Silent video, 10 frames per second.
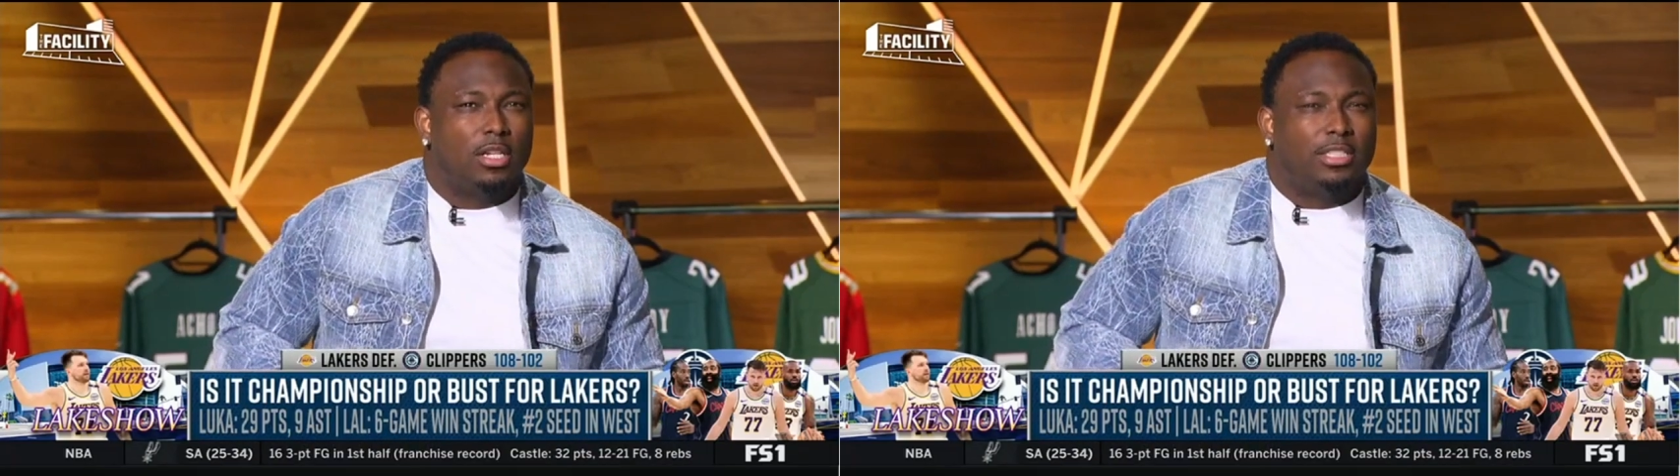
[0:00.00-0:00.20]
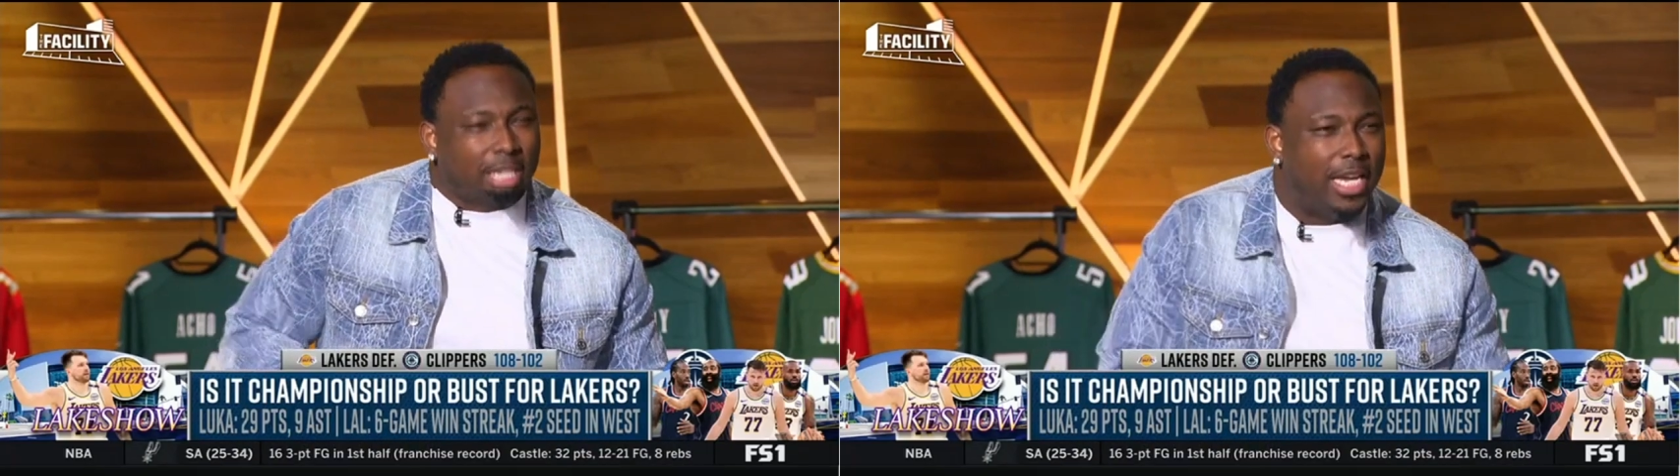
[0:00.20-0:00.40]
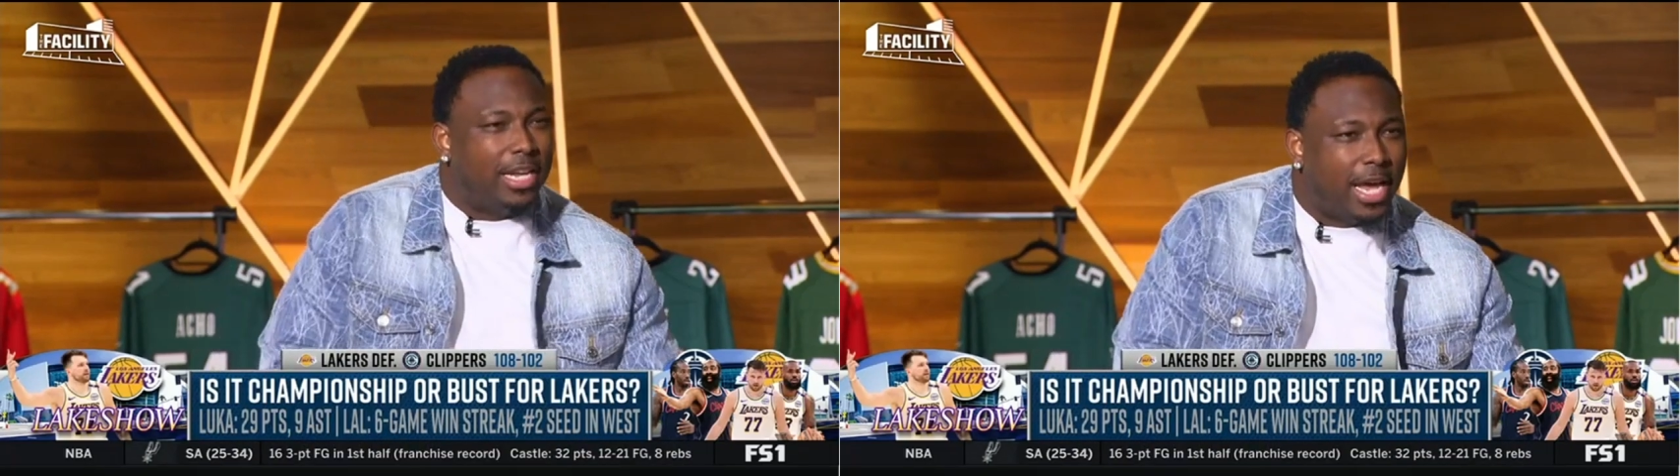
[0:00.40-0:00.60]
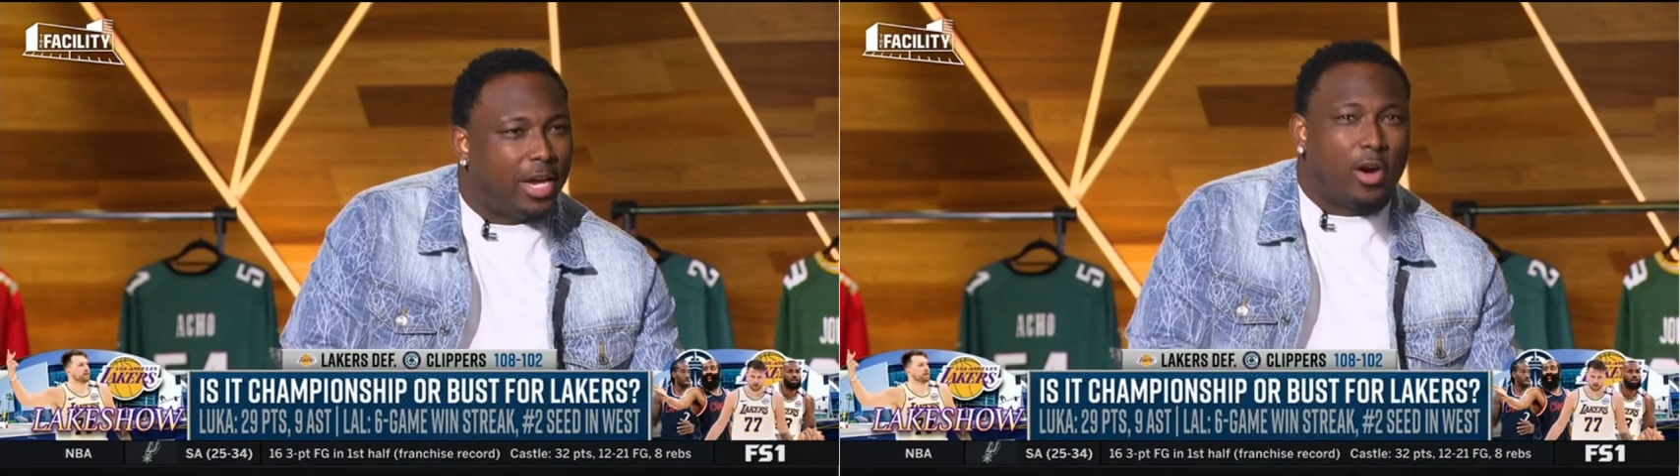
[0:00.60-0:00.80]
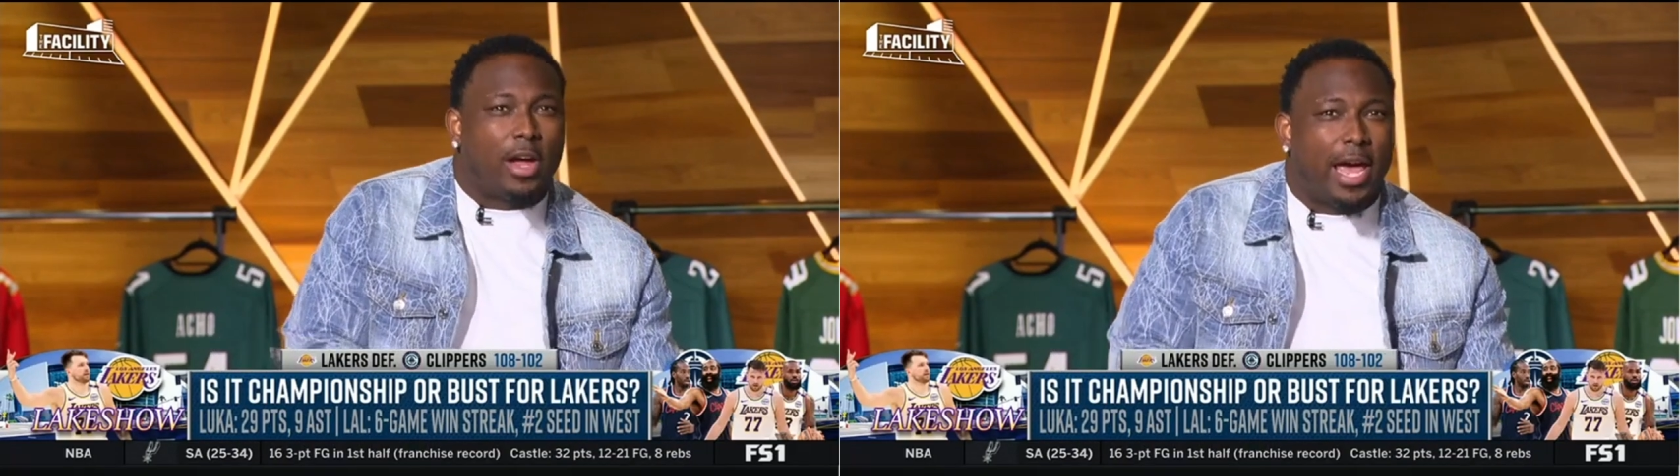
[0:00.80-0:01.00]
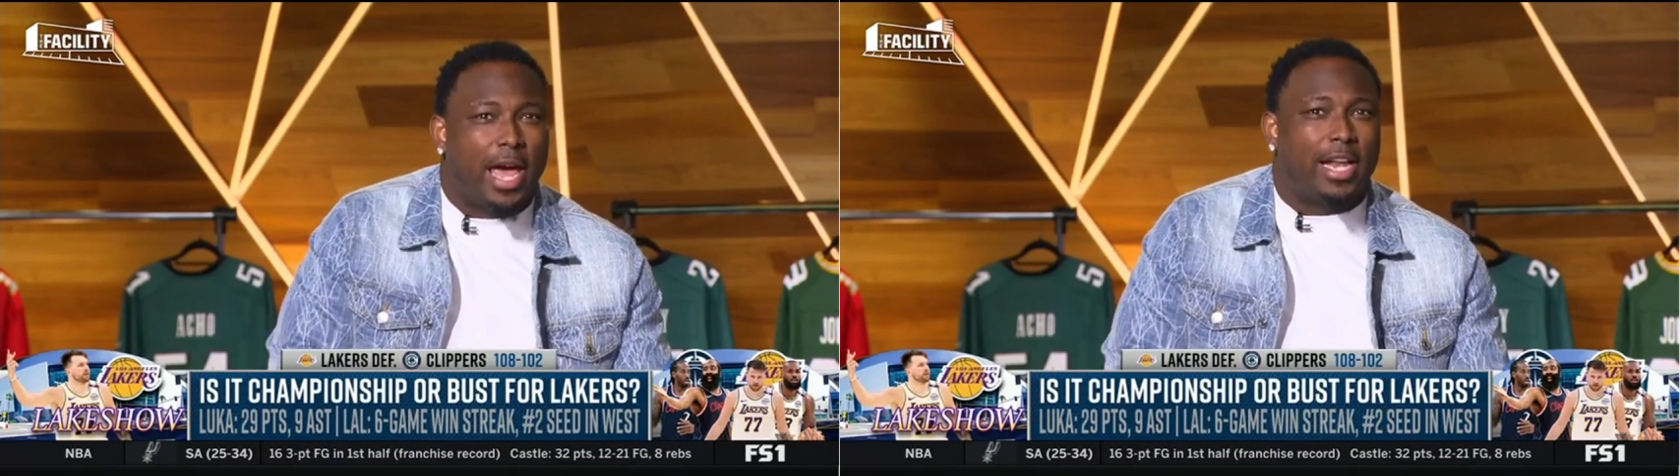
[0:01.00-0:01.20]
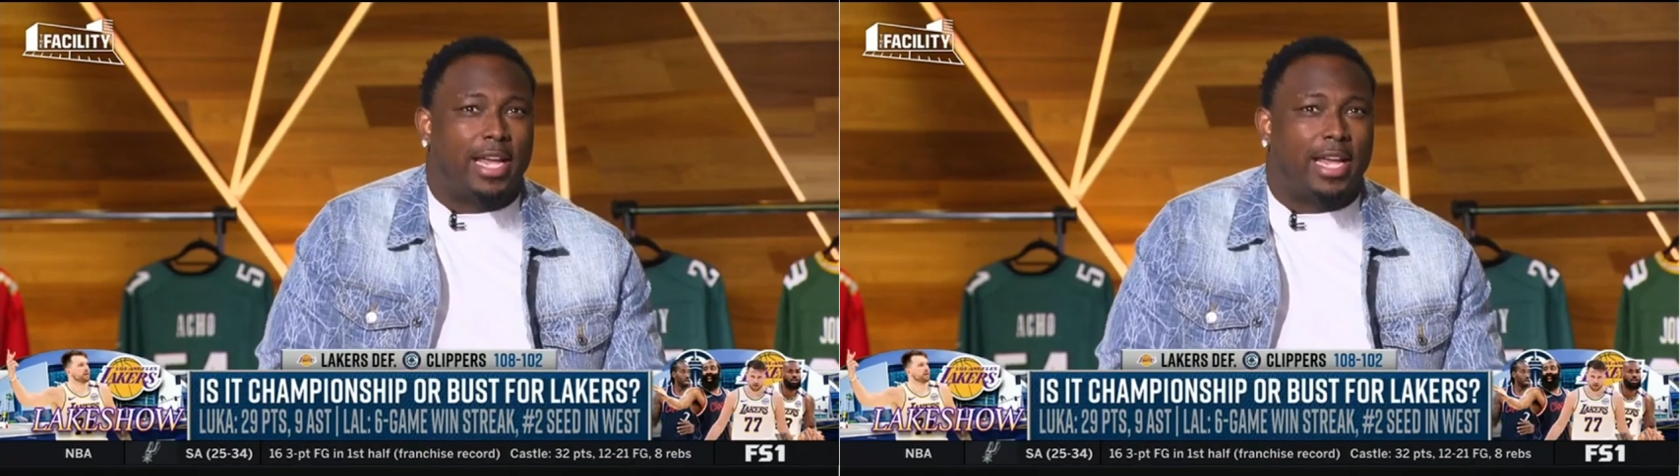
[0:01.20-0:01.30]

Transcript: DNA. They already had